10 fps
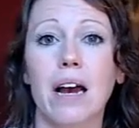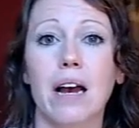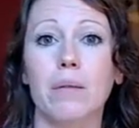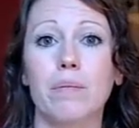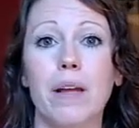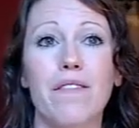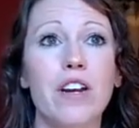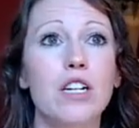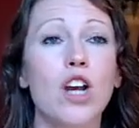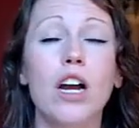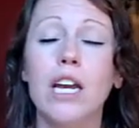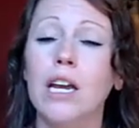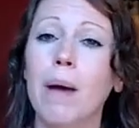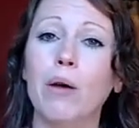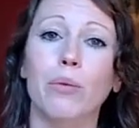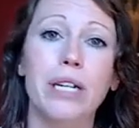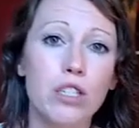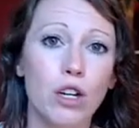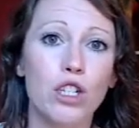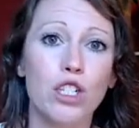if they're talking about
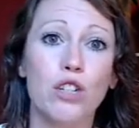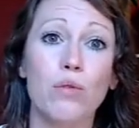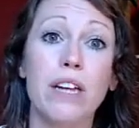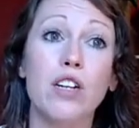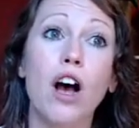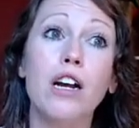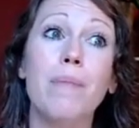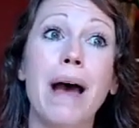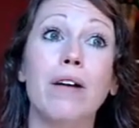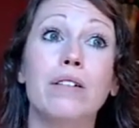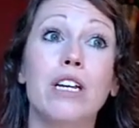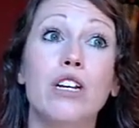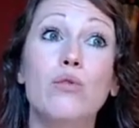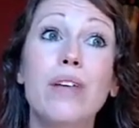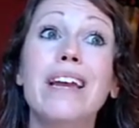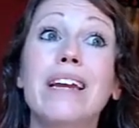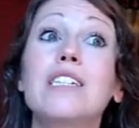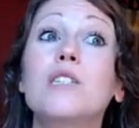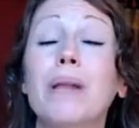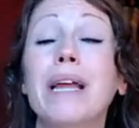research, do they
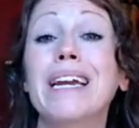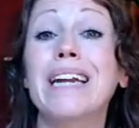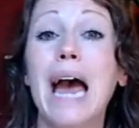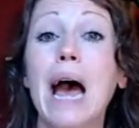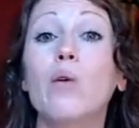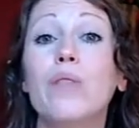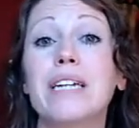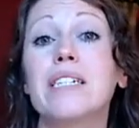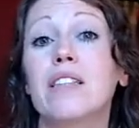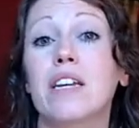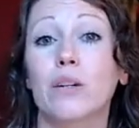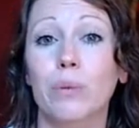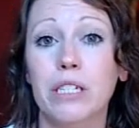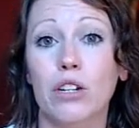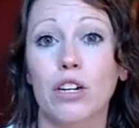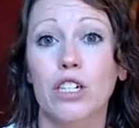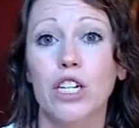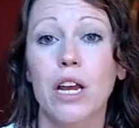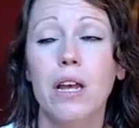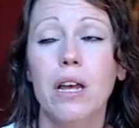explain how they did their
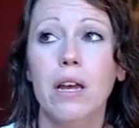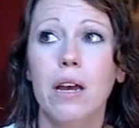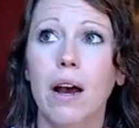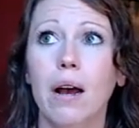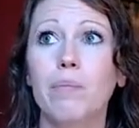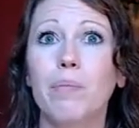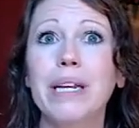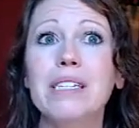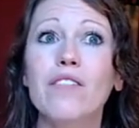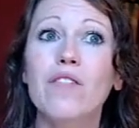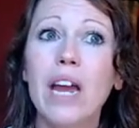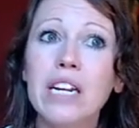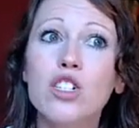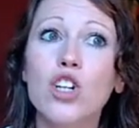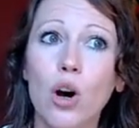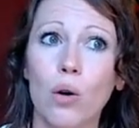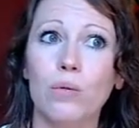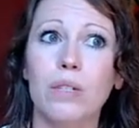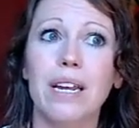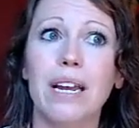research? Because if they
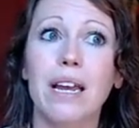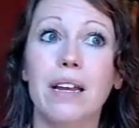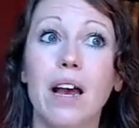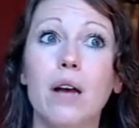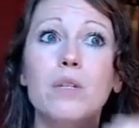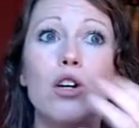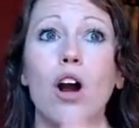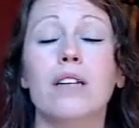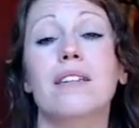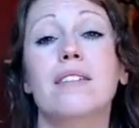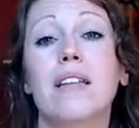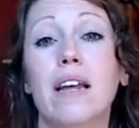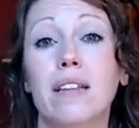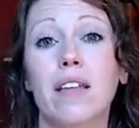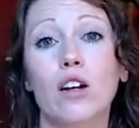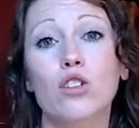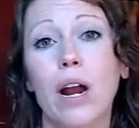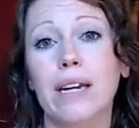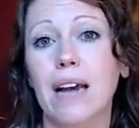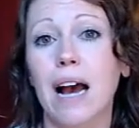don't, it comes across as like they are
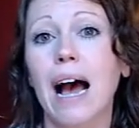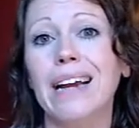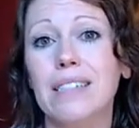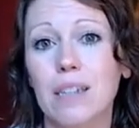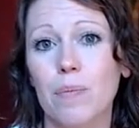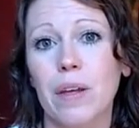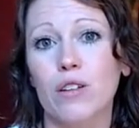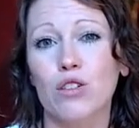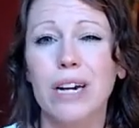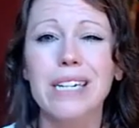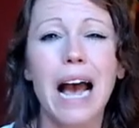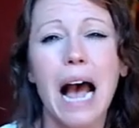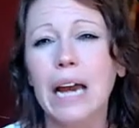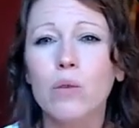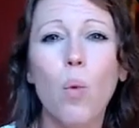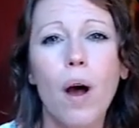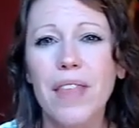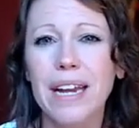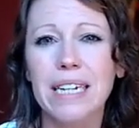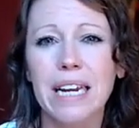trying to hide something. They're trying to hide what
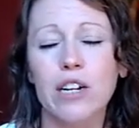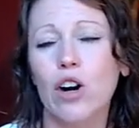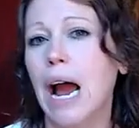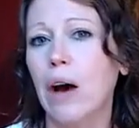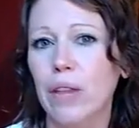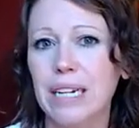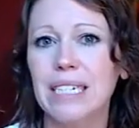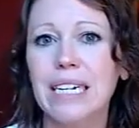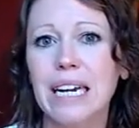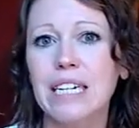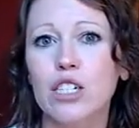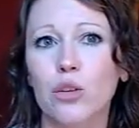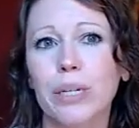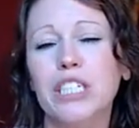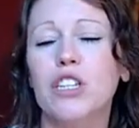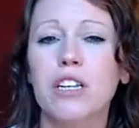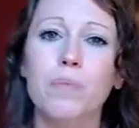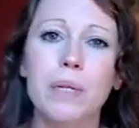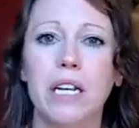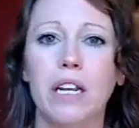they did or how they did it to reach these
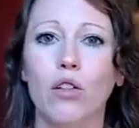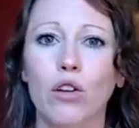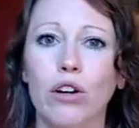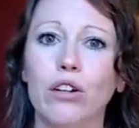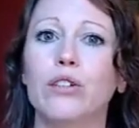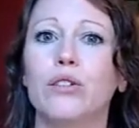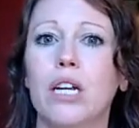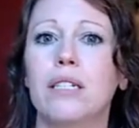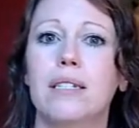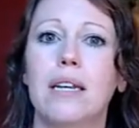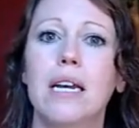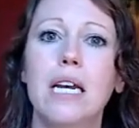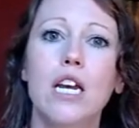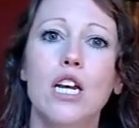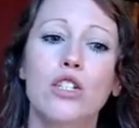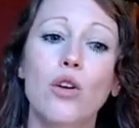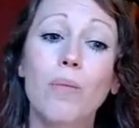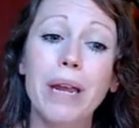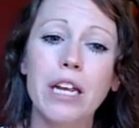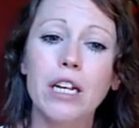particular conclusions. So
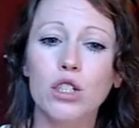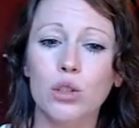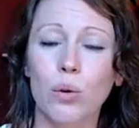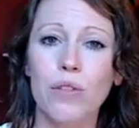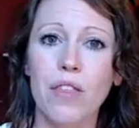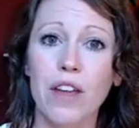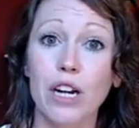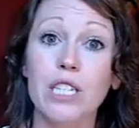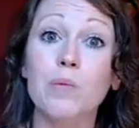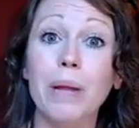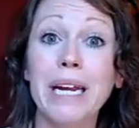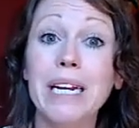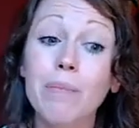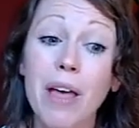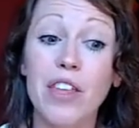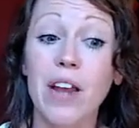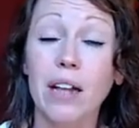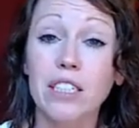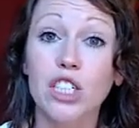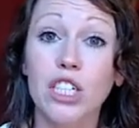making sure that they're explaining
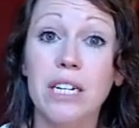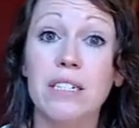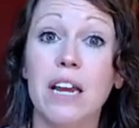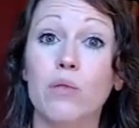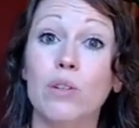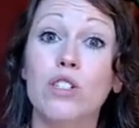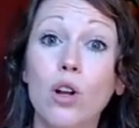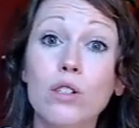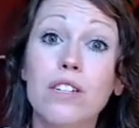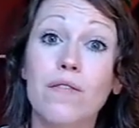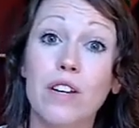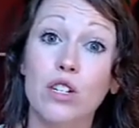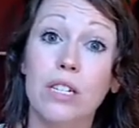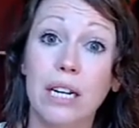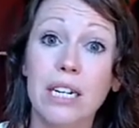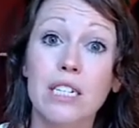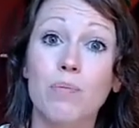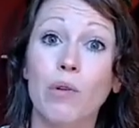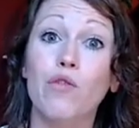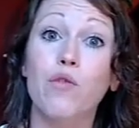methodologies and results of their studies
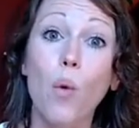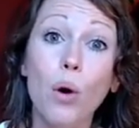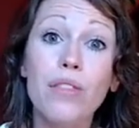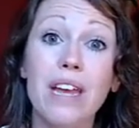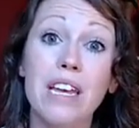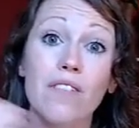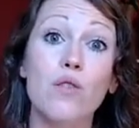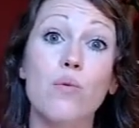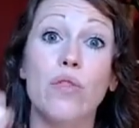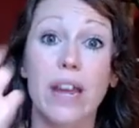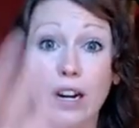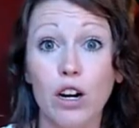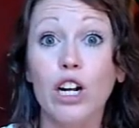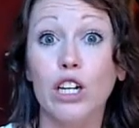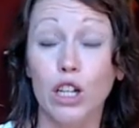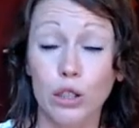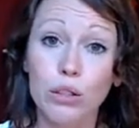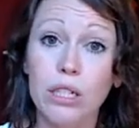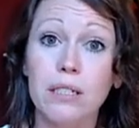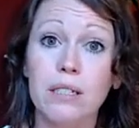before they give you their
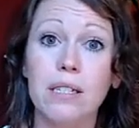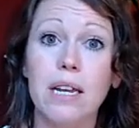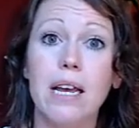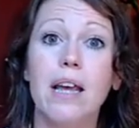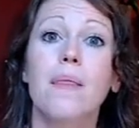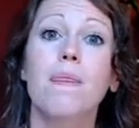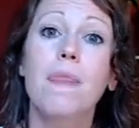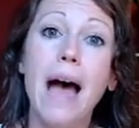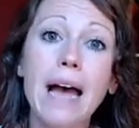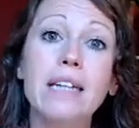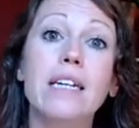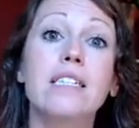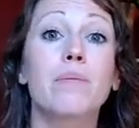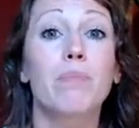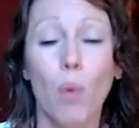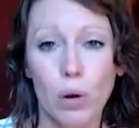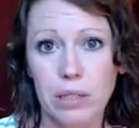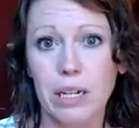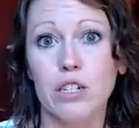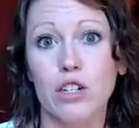conclusions, that is
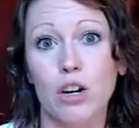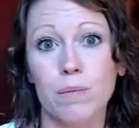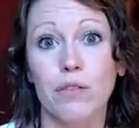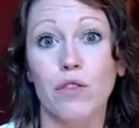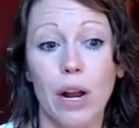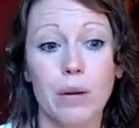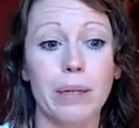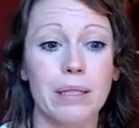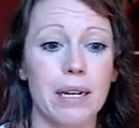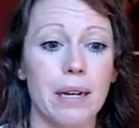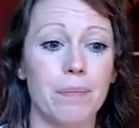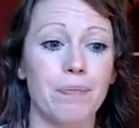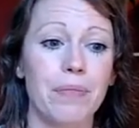important in terms of credibility.